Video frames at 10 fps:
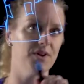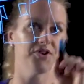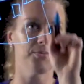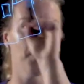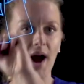with
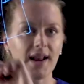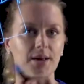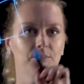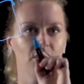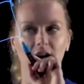your
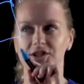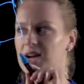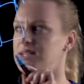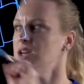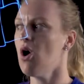mining
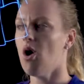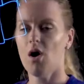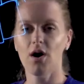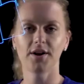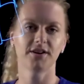project on